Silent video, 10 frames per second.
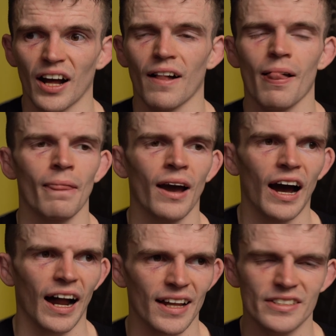I'll,
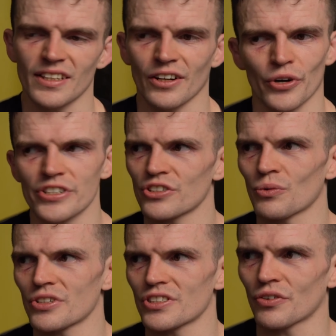I'll, answer that question
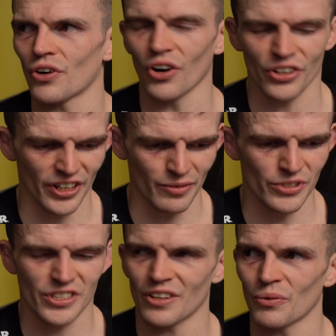once I've cornered him
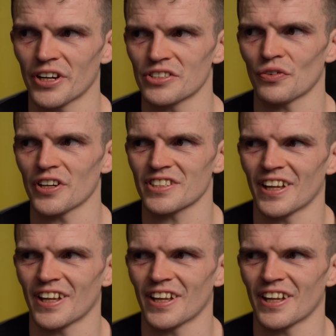and seen what his fight's